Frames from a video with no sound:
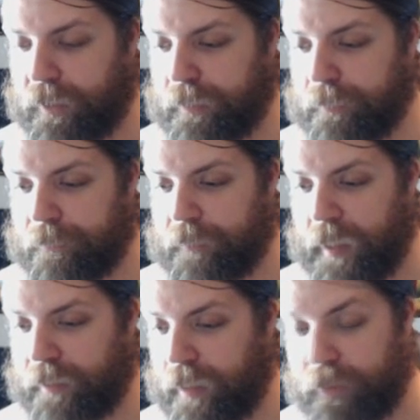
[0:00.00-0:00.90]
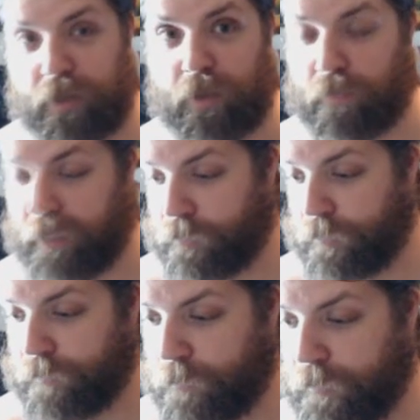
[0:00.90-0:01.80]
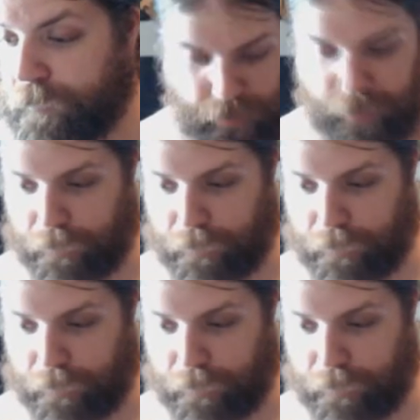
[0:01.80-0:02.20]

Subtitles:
but I just couldn't find room for it.